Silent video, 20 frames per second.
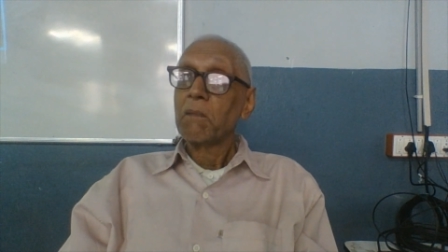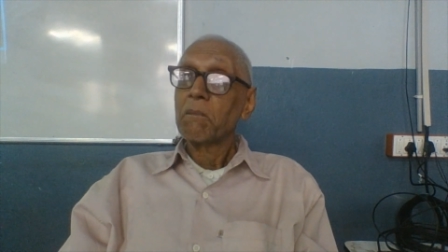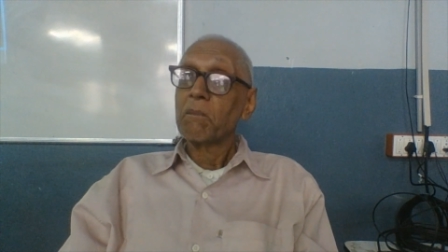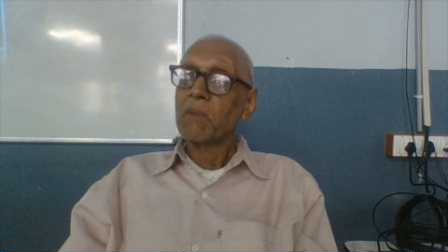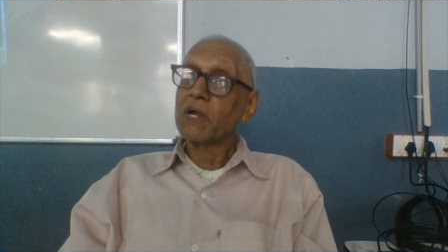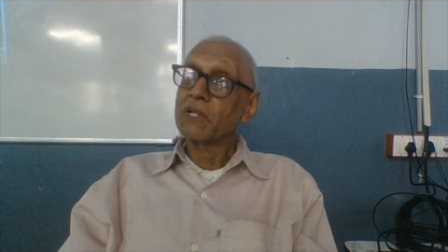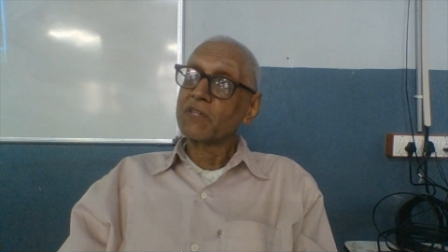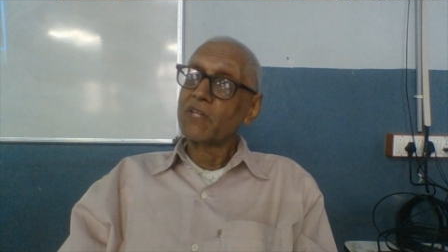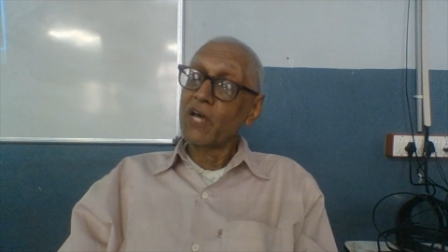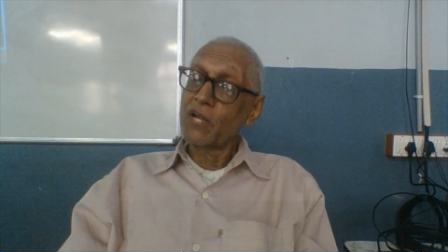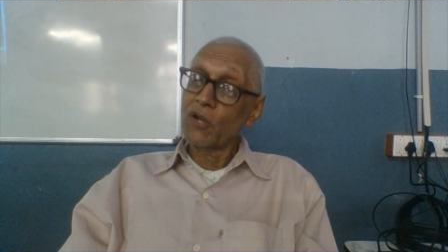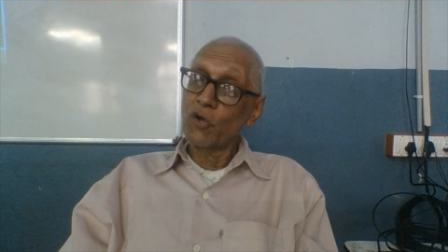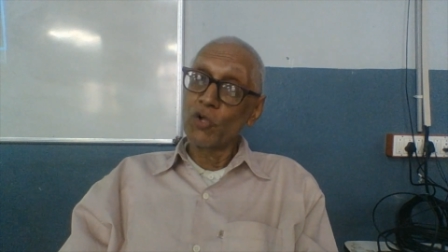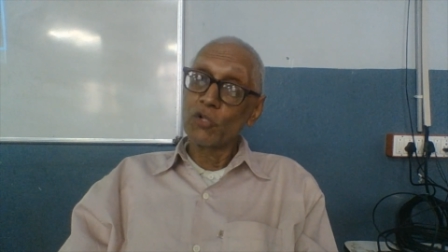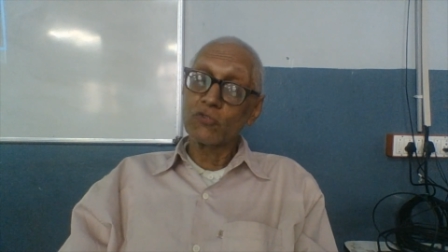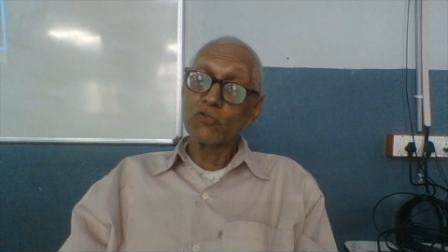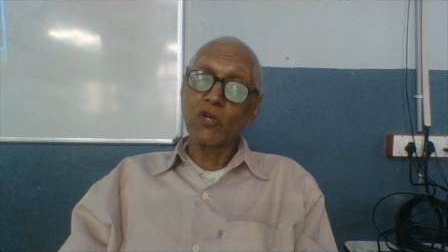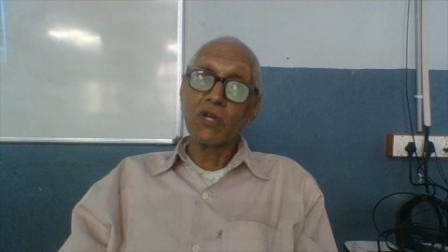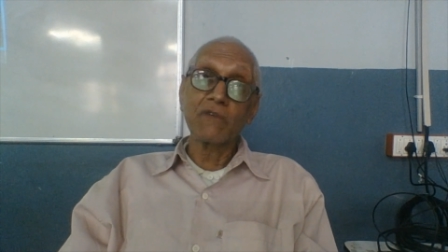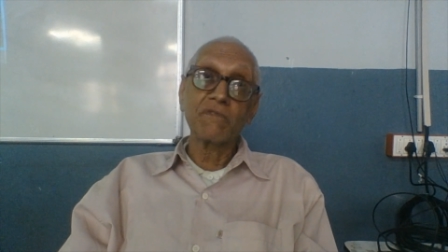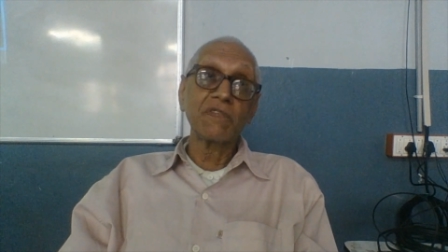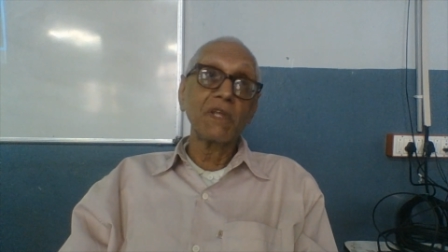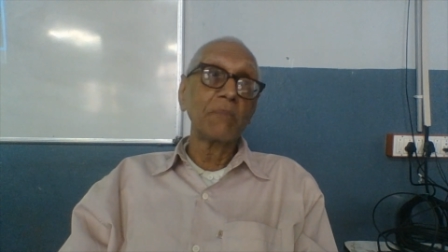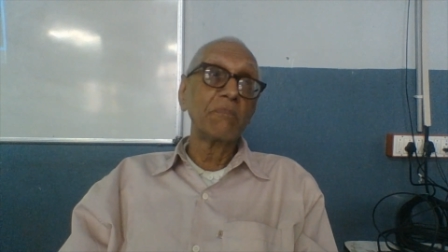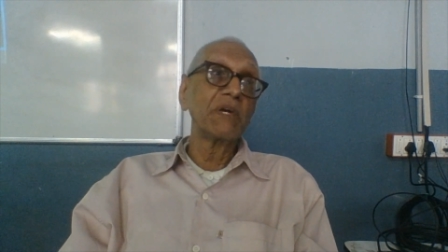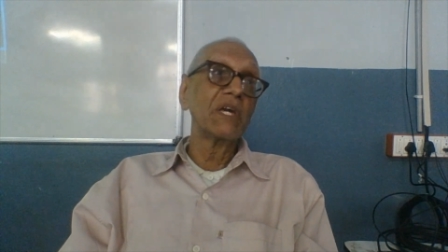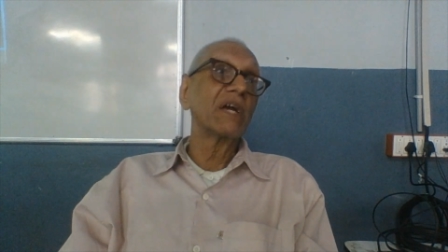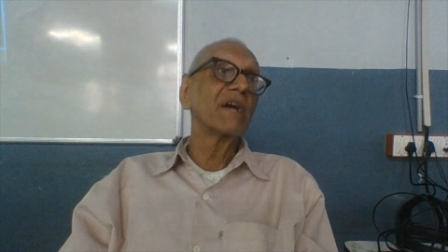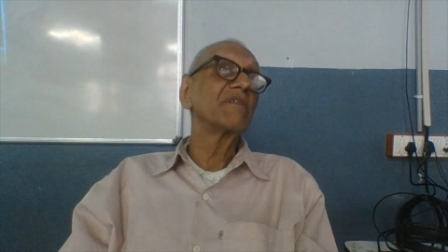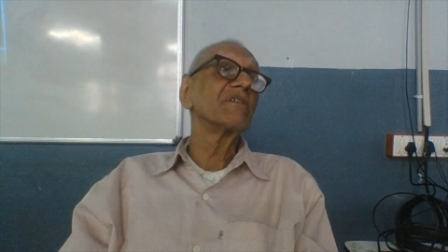But then also if the
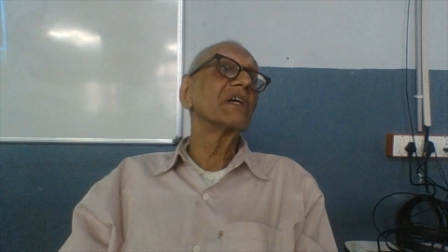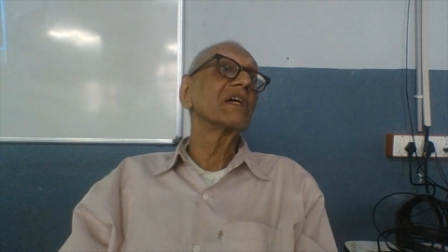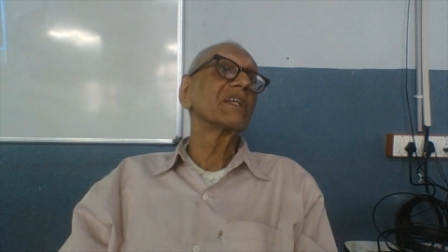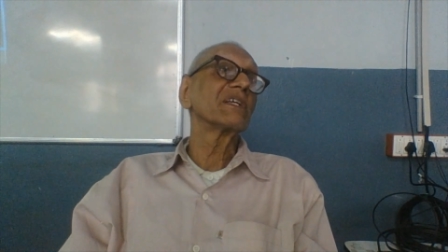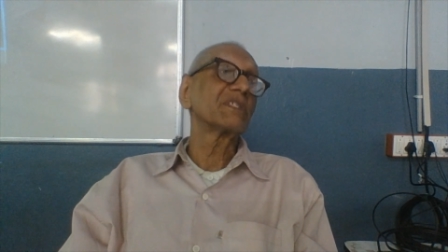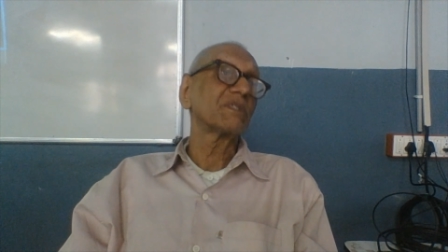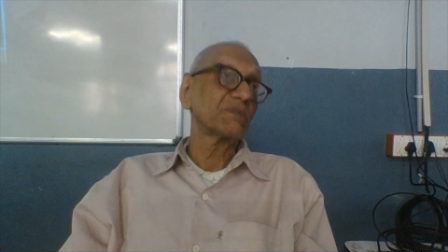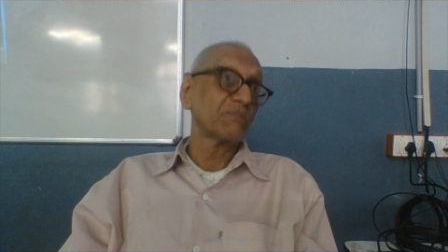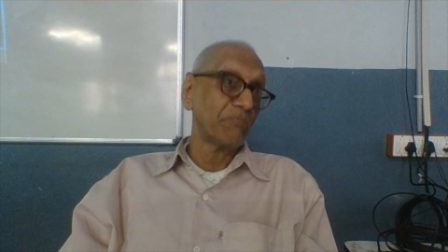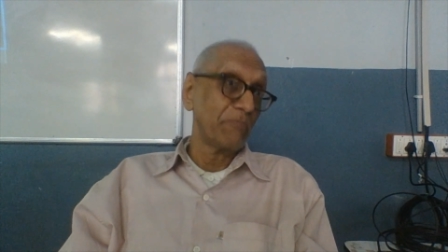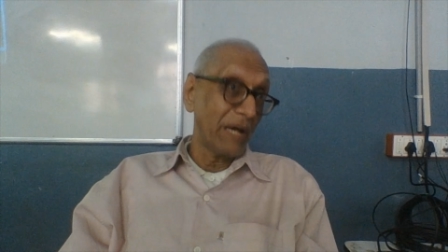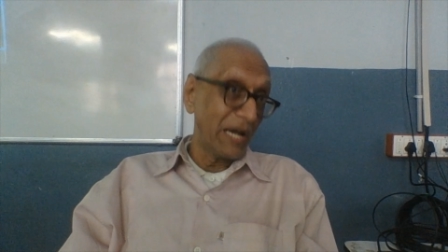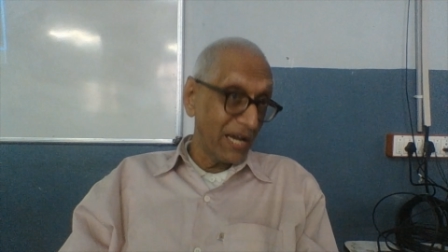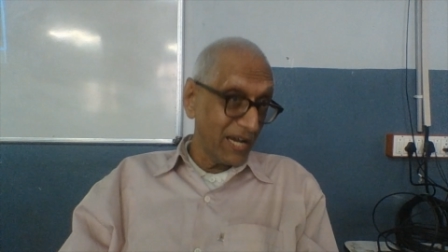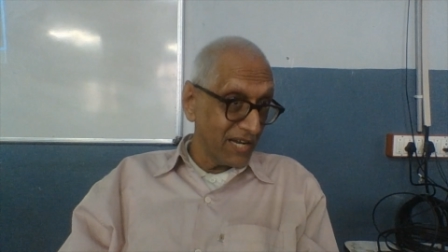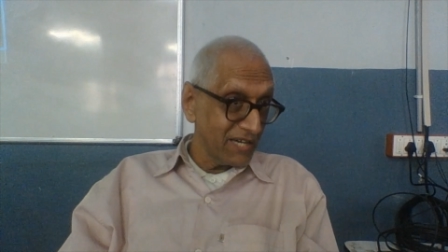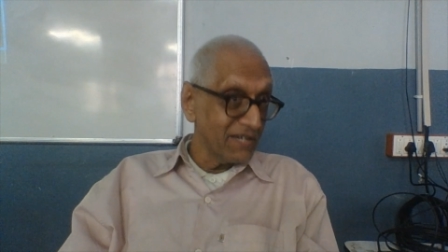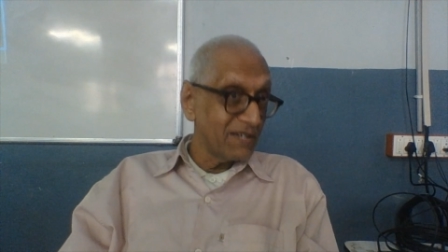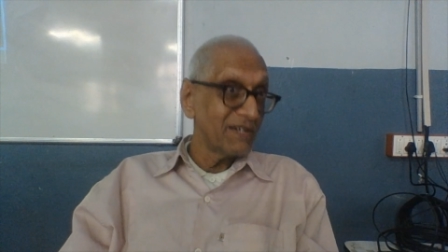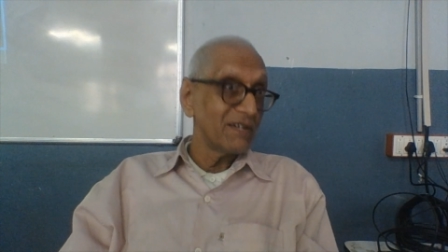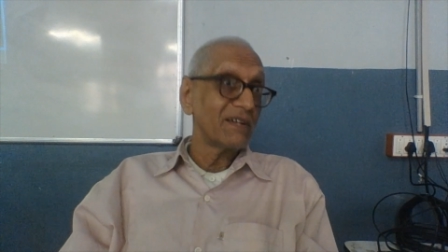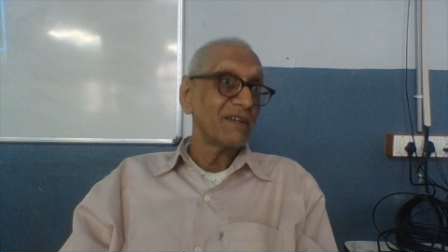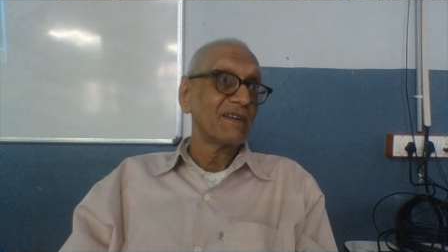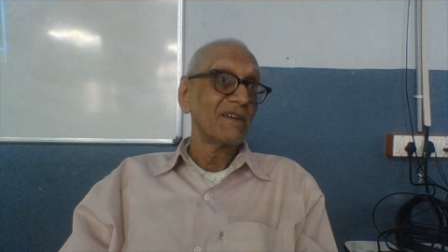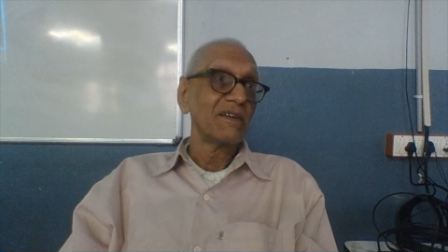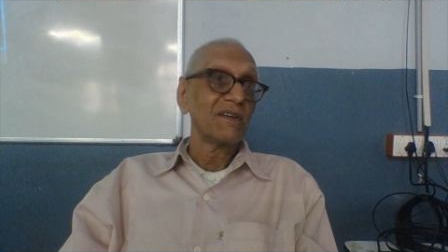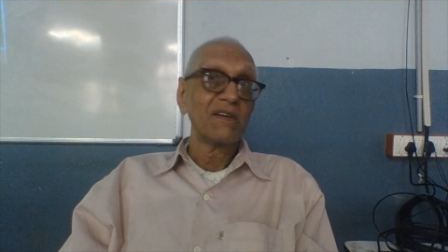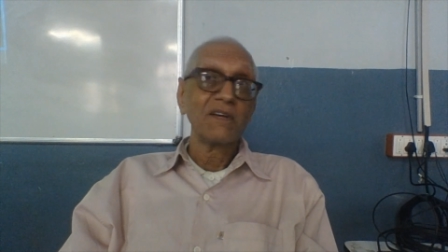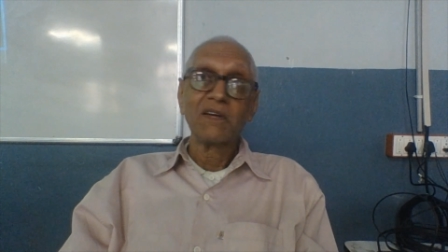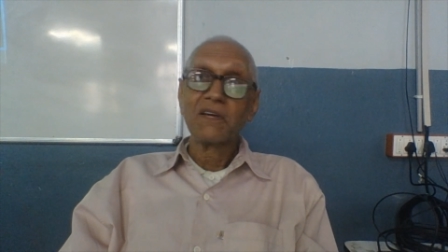behavior is bad,
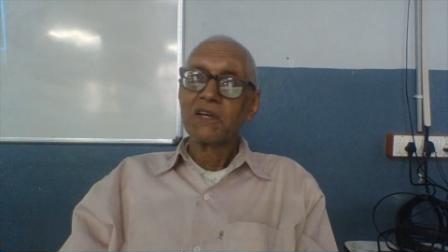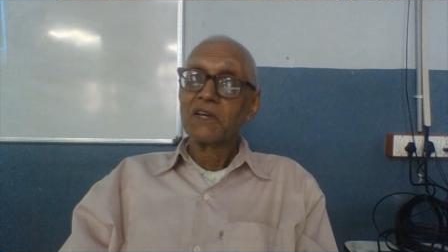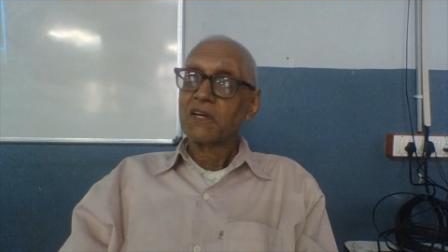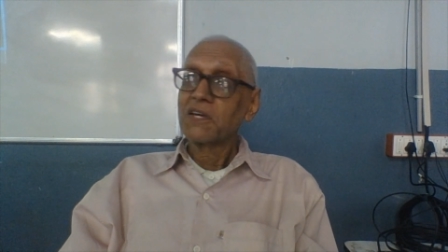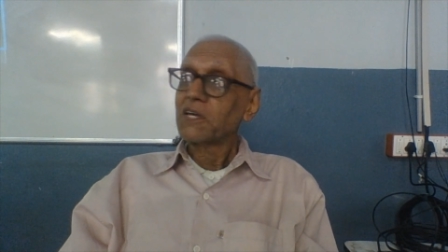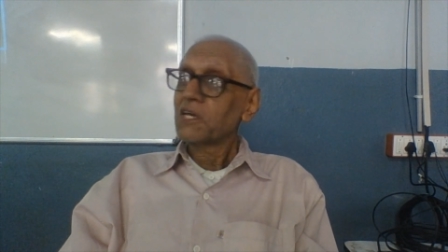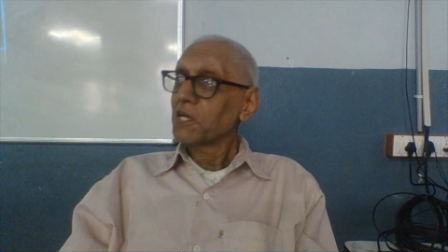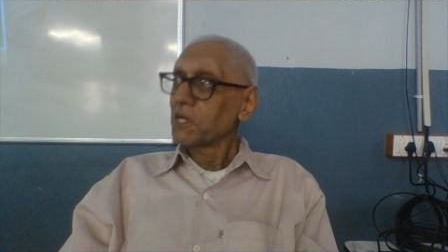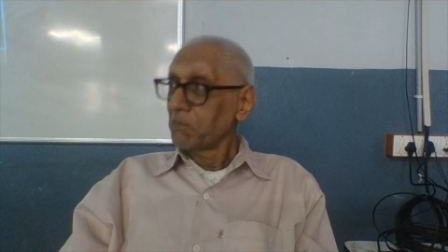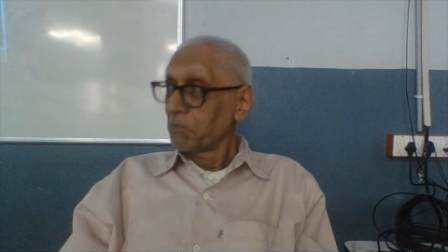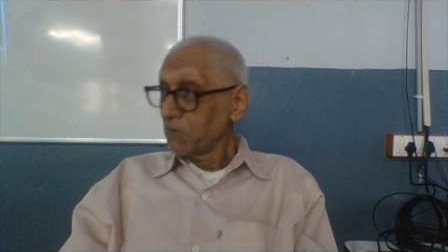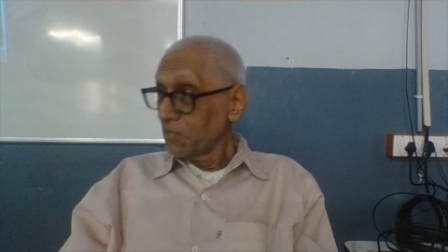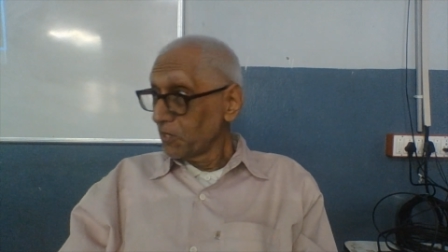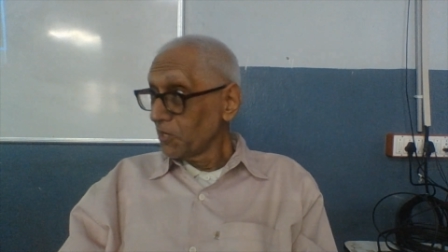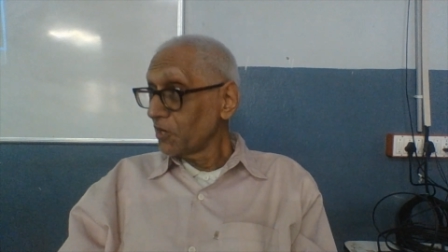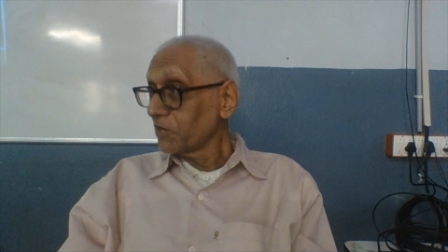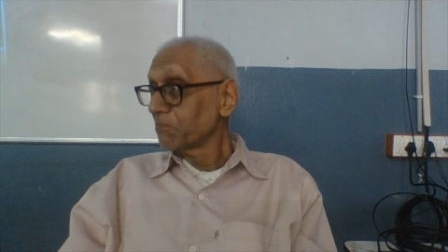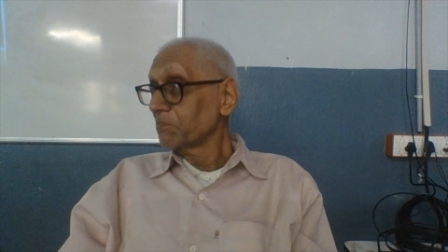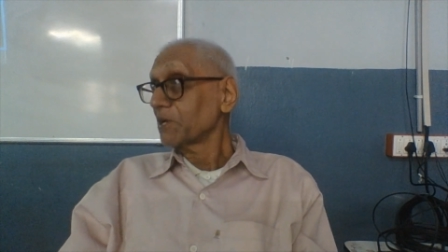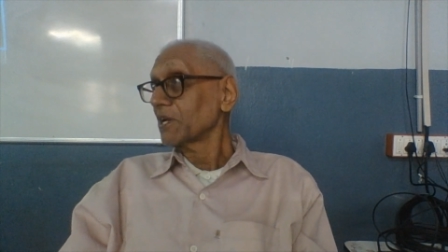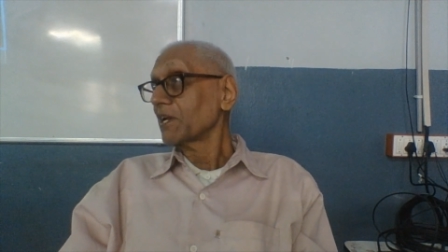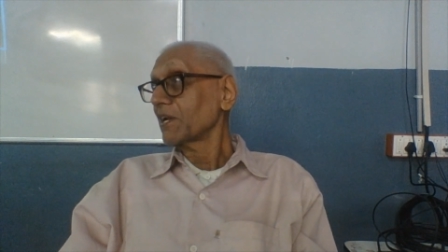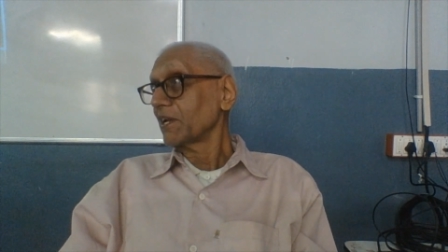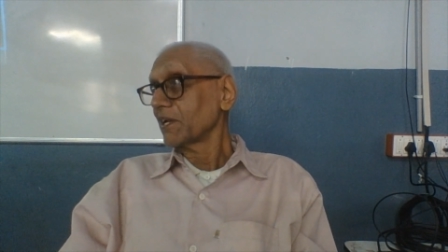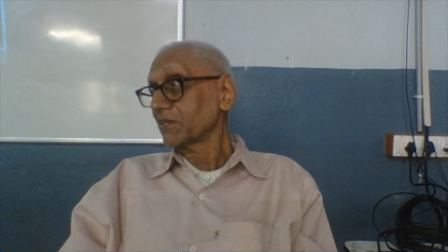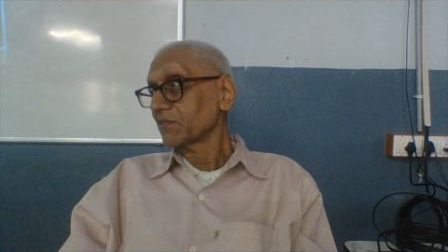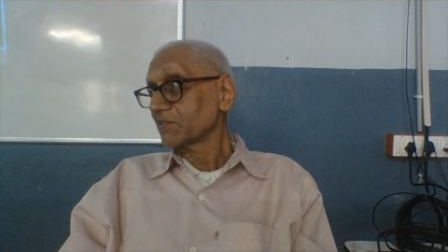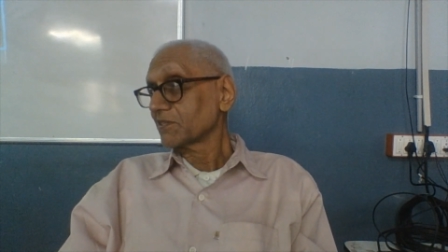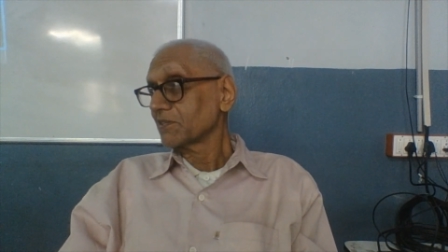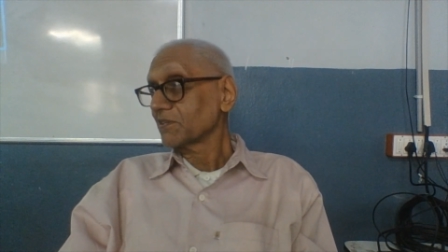he may not be
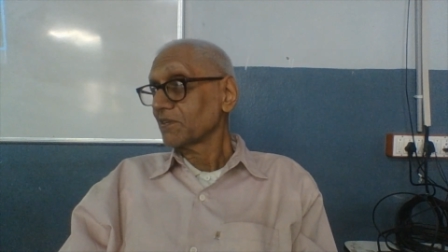released.